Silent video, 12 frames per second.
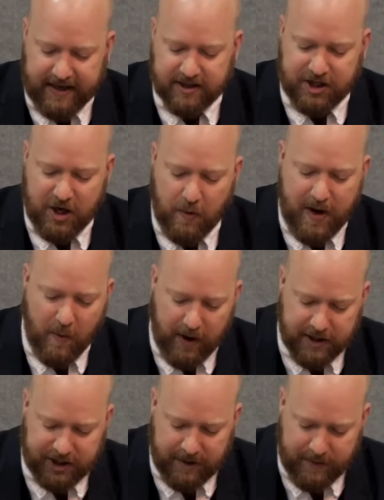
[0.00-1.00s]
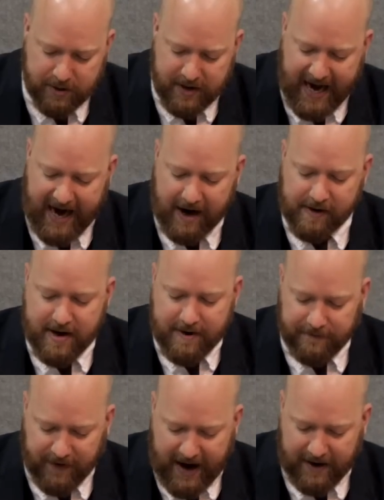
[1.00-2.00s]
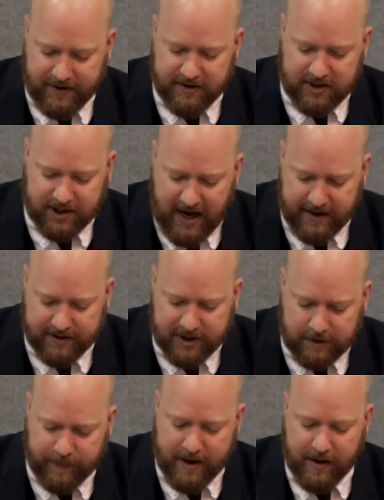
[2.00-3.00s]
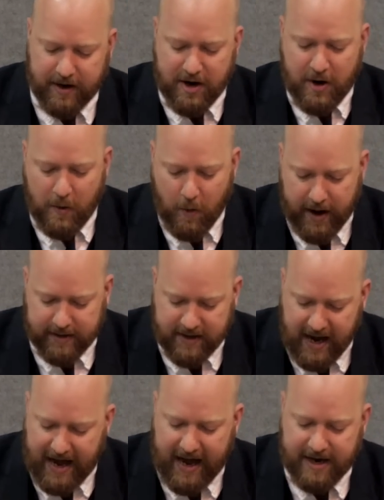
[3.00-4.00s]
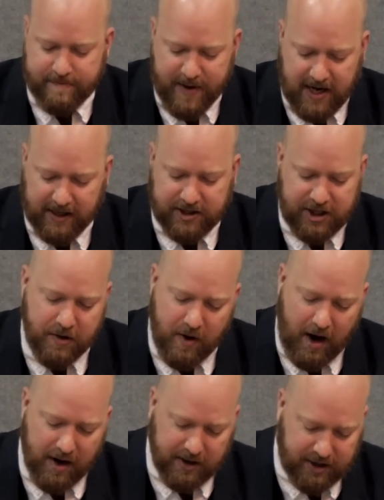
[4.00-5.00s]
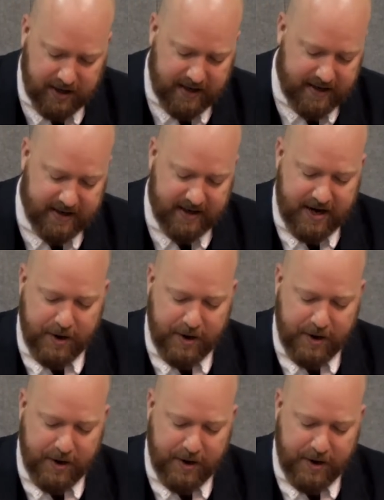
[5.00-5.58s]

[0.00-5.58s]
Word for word: And so we worship you now, Father, Son, and Spirit, one God, because you are good,